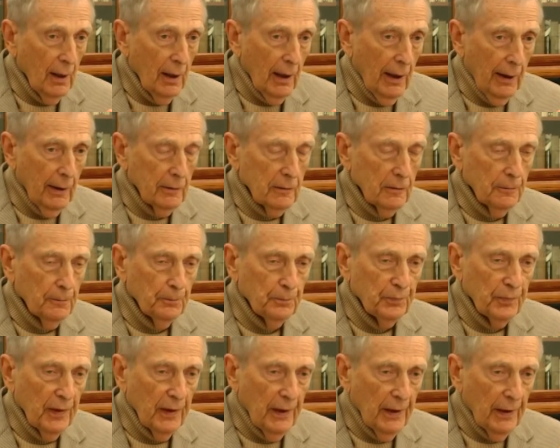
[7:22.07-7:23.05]
And
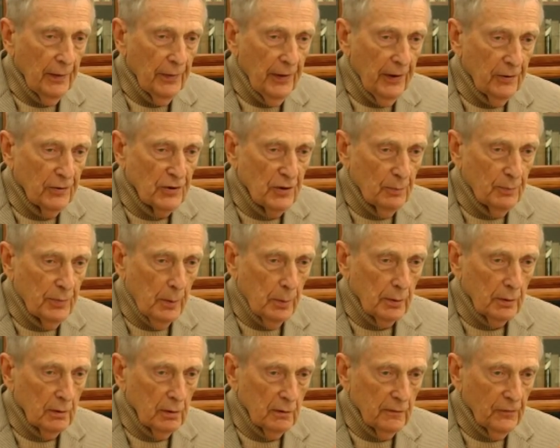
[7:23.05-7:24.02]
there's a
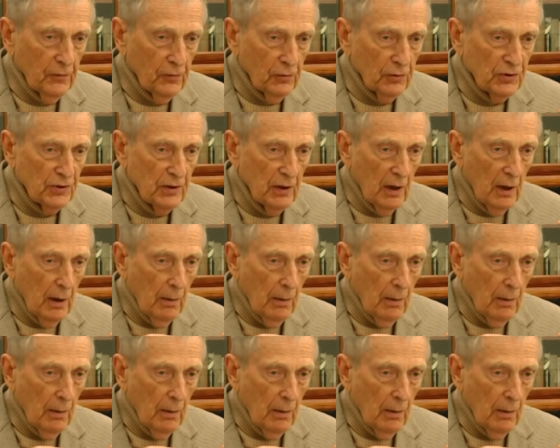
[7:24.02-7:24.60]
biblical verse